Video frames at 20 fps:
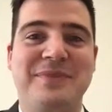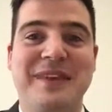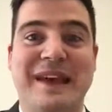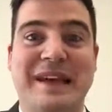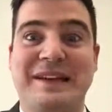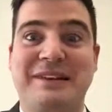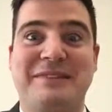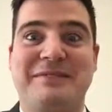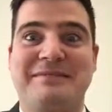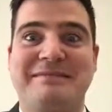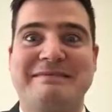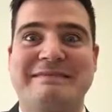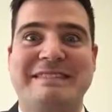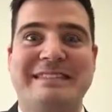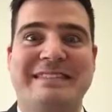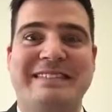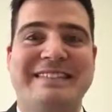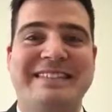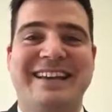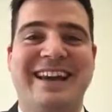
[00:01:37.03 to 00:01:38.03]
uh,
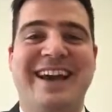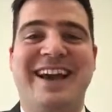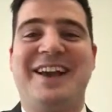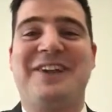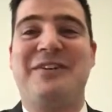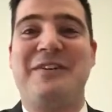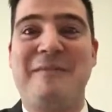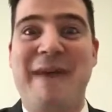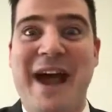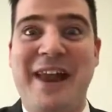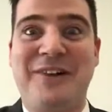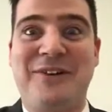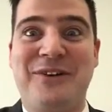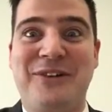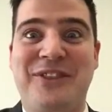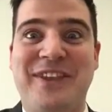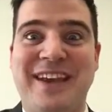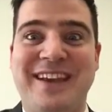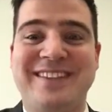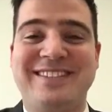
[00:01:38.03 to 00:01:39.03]
grammatical
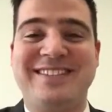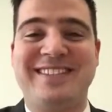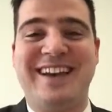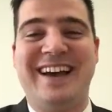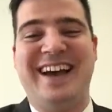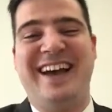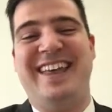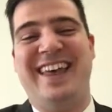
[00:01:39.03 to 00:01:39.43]
things.